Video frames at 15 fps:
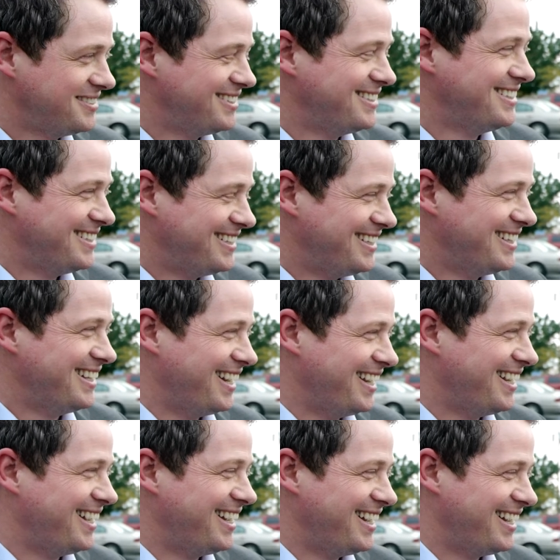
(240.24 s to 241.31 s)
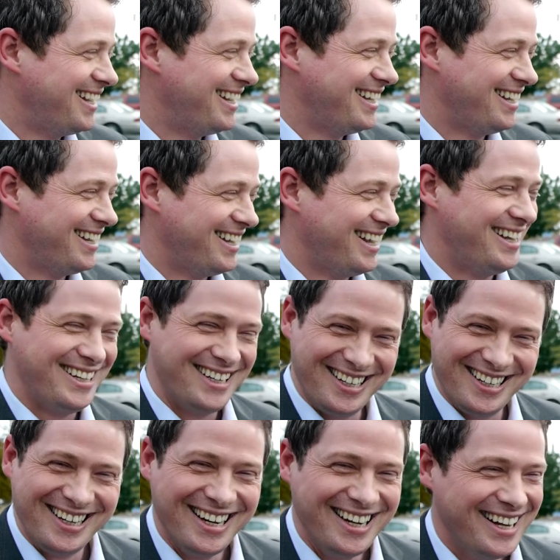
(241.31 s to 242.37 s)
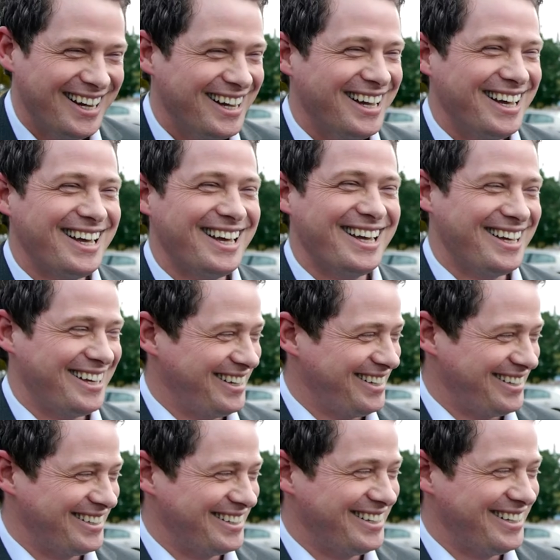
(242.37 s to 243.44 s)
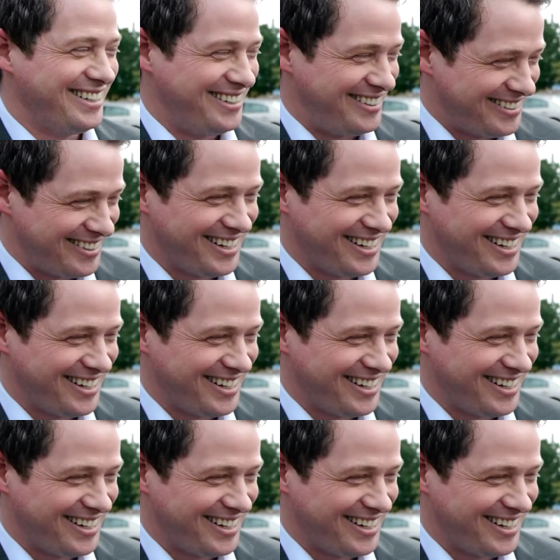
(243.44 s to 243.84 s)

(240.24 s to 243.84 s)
This person isn't speaking.